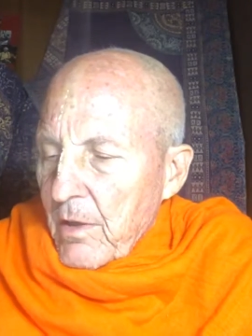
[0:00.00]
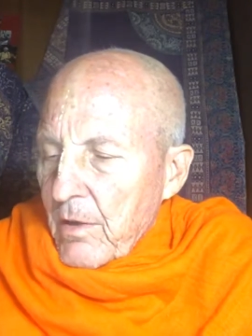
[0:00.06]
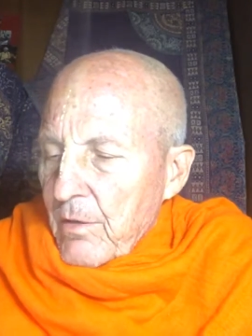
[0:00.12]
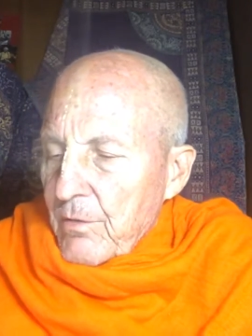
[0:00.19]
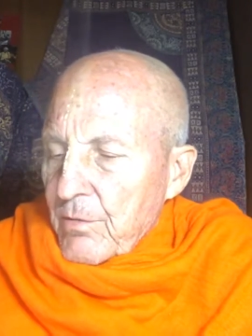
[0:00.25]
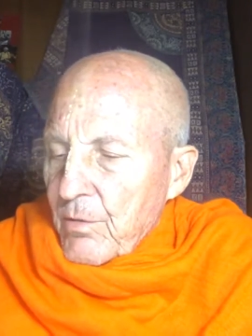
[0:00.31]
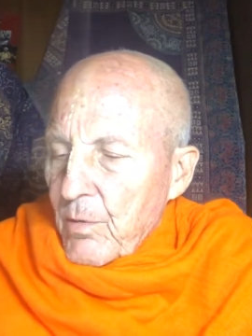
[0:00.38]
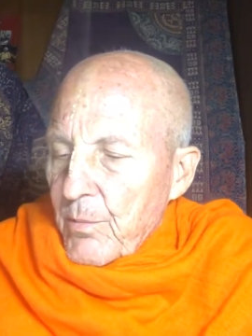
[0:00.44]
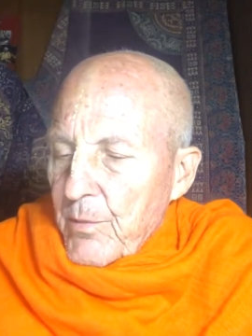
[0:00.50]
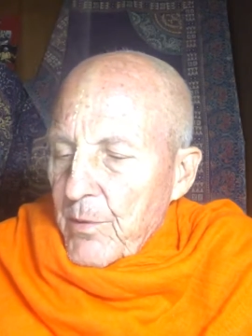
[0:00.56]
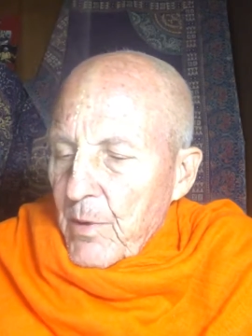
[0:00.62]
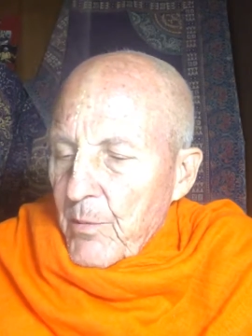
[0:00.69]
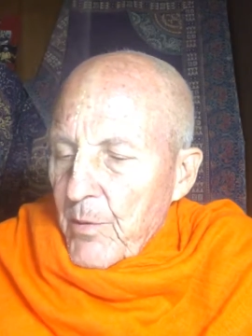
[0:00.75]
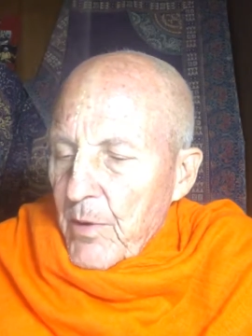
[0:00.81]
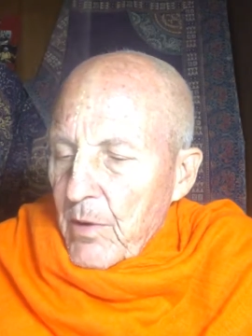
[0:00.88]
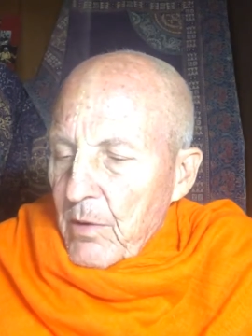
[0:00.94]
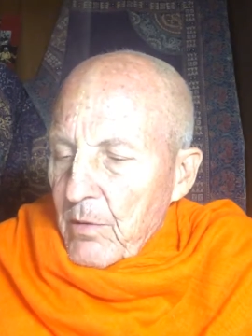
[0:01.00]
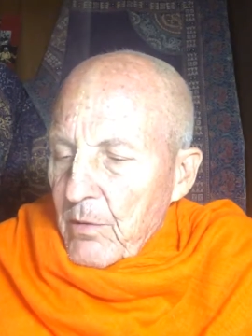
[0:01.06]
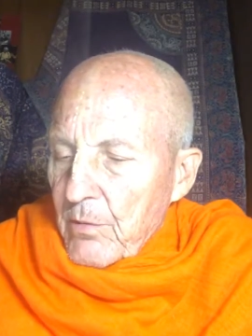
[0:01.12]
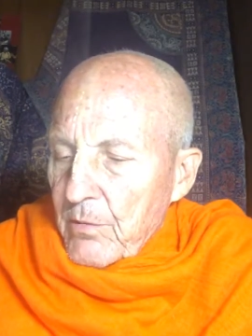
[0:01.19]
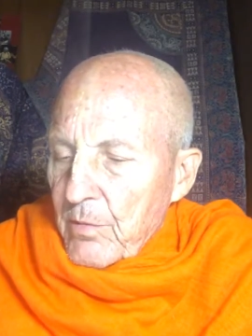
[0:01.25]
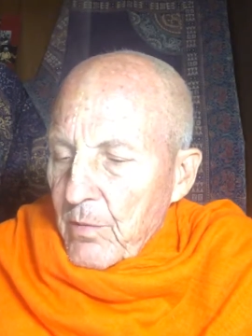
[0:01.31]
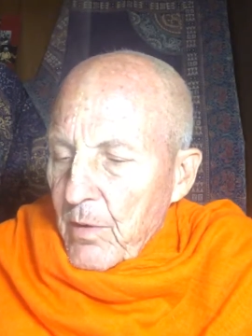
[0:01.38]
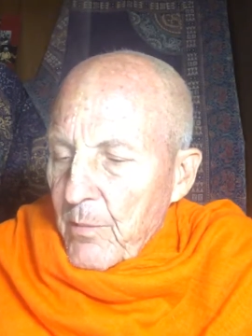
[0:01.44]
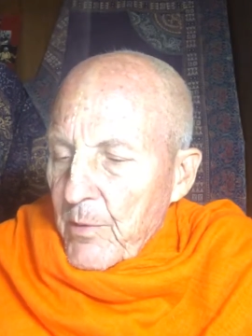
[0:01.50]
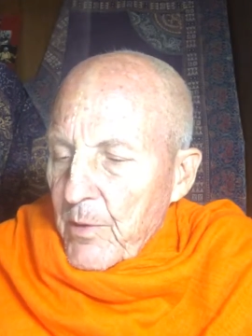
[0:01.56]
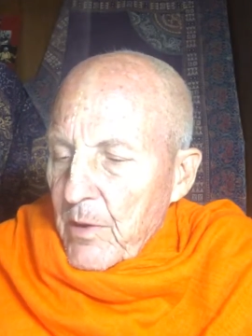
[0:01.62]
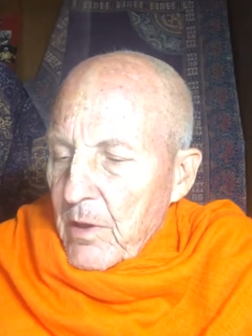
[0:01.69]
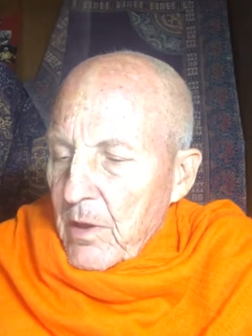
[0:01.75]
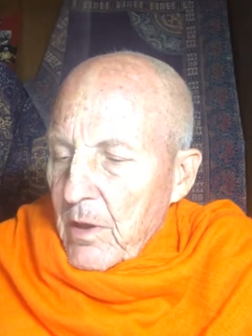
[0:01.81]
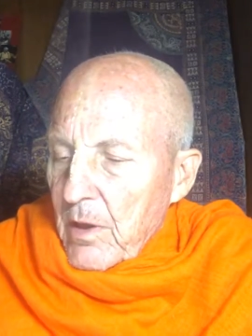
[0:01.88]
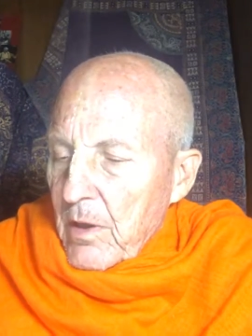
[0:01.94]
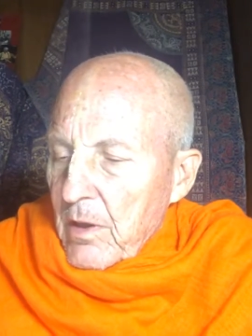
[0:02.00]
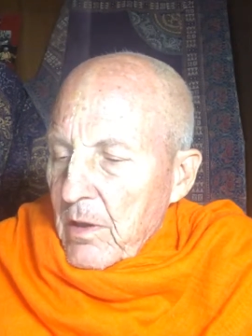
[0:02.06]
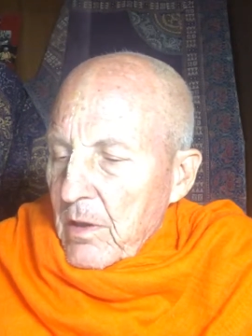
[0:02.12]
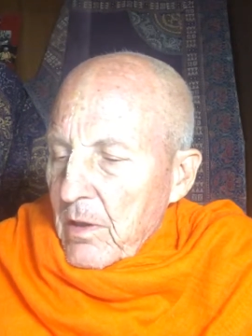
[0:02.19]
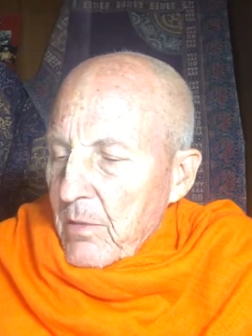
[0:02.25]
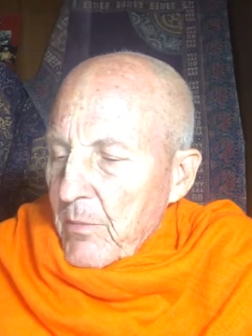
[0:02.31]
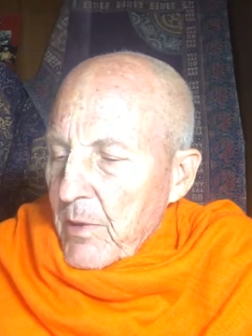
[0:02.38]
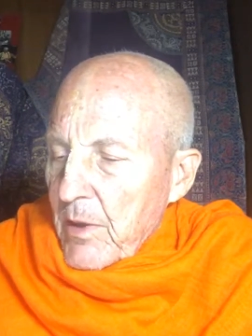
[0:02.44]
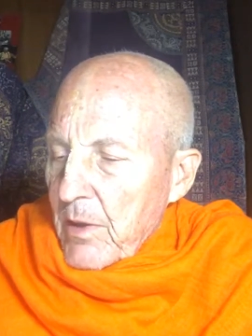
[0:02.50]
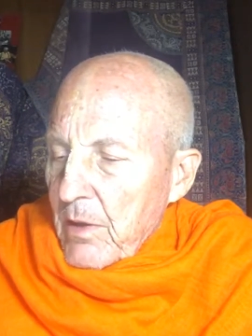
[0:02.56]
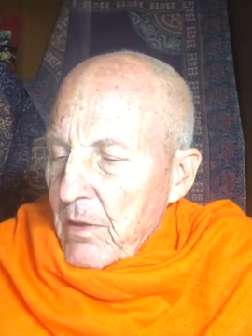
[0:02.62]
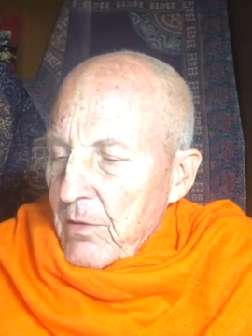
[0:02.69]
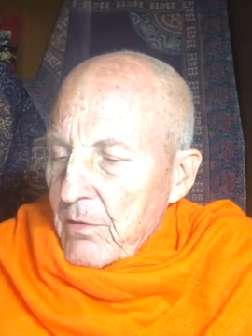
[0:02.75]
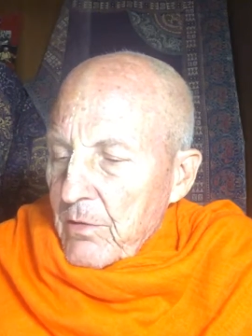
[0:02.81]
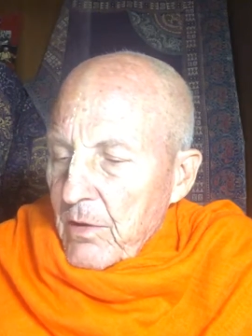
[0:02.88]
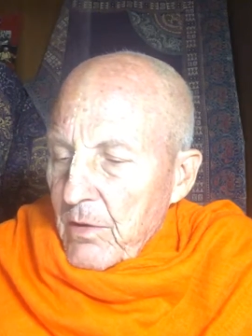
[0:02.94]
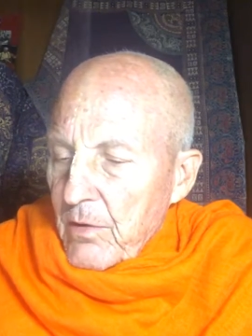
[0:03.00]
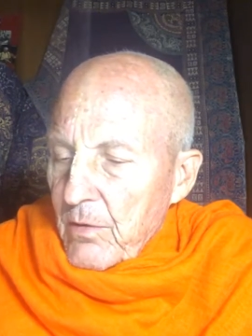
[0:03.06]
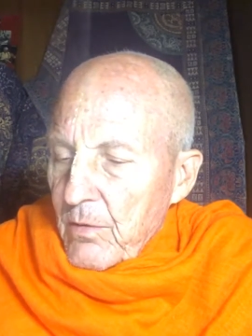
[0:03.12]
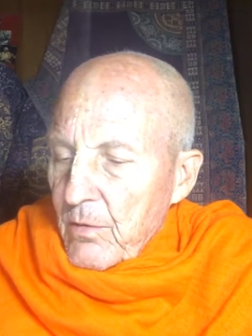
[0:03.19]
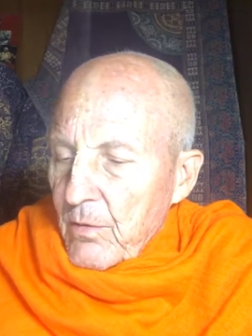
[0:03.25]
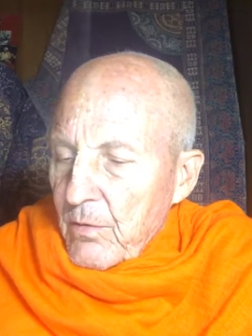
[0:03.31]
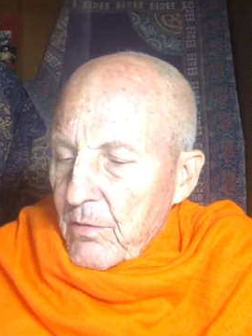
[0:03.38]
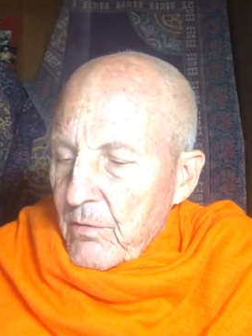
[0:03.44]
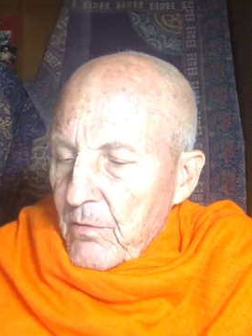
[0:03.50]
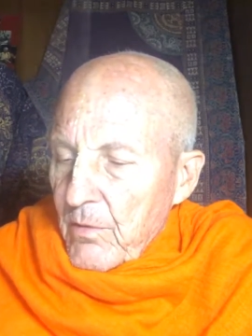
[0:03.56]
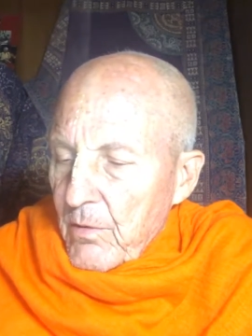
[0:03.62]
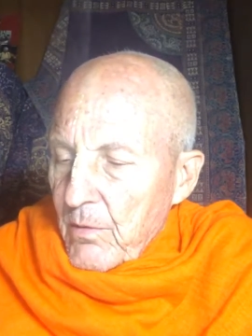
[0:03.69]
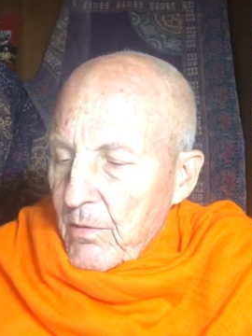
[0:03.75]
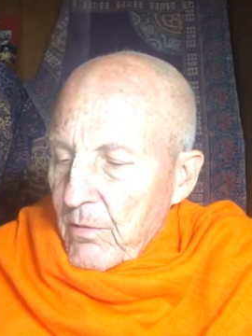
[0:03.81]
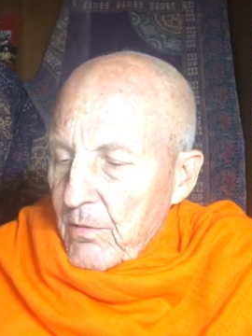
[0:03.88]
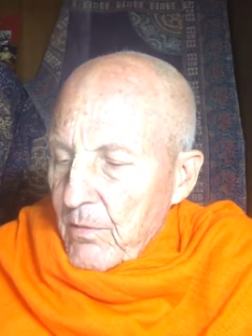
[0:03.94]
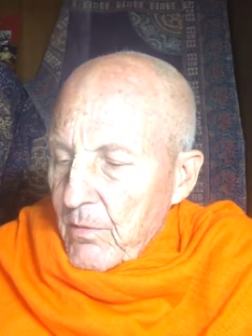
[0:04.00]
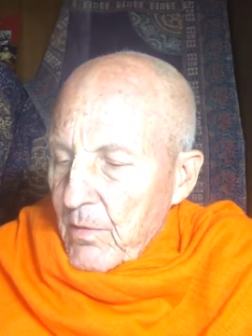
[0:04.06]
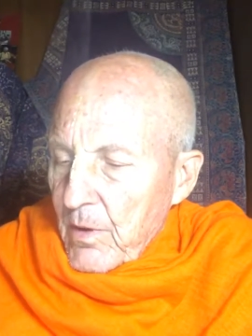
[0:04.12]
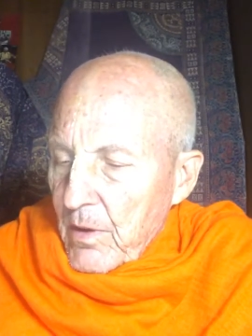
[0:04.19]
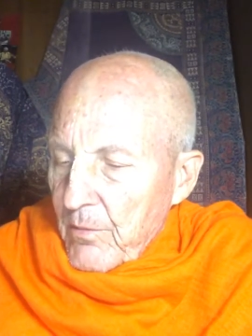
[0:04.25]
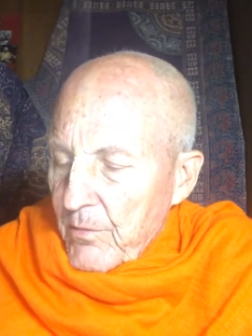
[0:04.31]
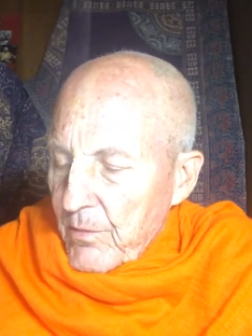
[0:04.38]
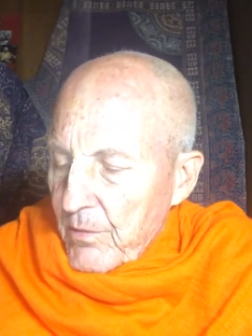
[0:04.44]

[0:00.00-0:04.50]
Swarup Damodar Goswami immediately sent news of the Lord's arrival